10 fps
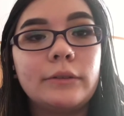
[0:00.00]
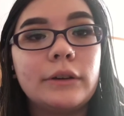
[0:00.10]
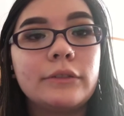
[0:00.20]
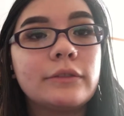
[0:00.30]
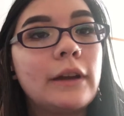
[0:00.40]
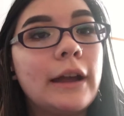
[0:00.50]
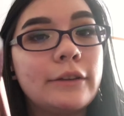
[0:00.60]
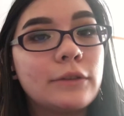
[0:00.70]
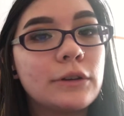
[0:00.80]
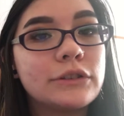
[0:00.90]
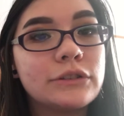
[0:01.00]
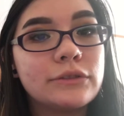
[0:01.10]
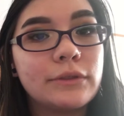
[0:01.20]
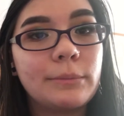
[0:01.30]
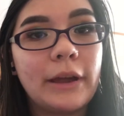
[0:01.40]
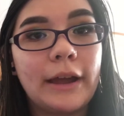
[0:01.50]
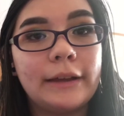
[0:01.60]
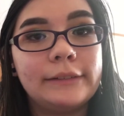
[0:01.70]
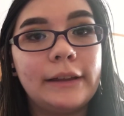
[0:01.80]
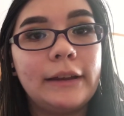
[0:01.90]
one I of course used for my
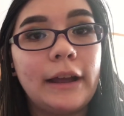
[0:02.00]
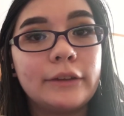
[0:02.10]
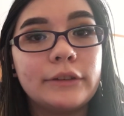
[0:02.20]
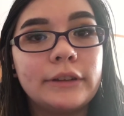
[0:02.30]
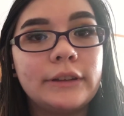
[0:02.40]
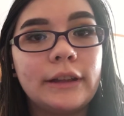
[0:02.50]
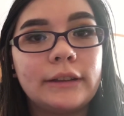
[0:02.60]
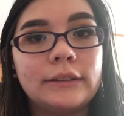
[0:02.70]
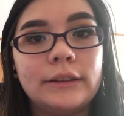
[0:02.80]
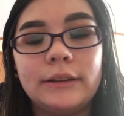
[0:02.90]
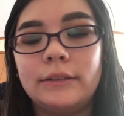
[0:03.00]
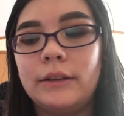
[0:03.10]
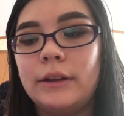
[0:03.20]
highlight. I really liked it.